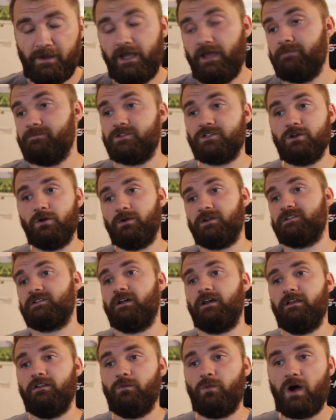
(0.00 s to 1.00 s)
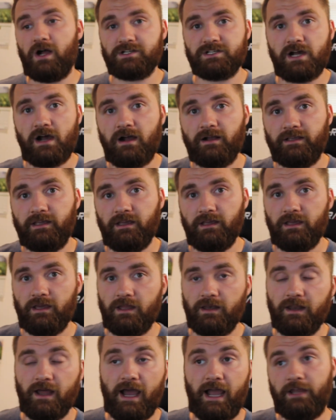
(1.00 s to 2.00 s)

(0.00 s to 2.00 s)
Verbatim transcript: I am so excited to watch hockey again.